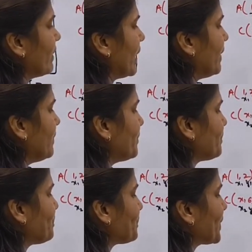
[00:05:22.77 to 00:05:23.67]
1,
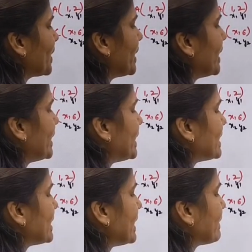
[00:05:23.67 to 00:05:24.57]
it
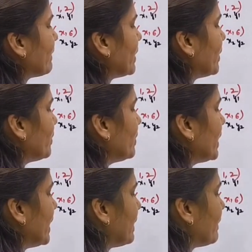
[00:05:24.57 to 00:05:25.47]
is equal
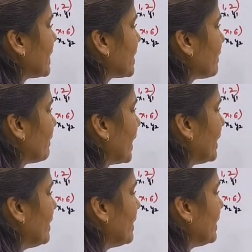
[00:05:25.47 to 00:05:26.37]
to equation
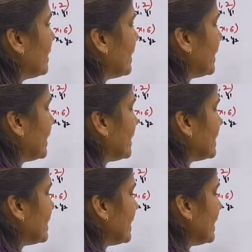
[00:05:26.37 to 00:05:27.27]
1, it
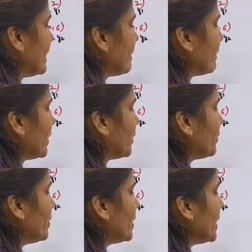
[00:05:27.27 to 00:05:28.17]
is equal
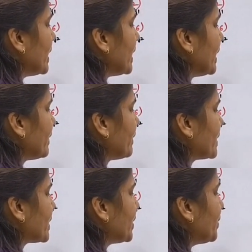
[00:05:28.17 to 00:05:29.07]
to
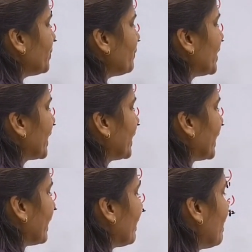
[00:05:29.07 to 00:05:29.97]
equation 2 we can take.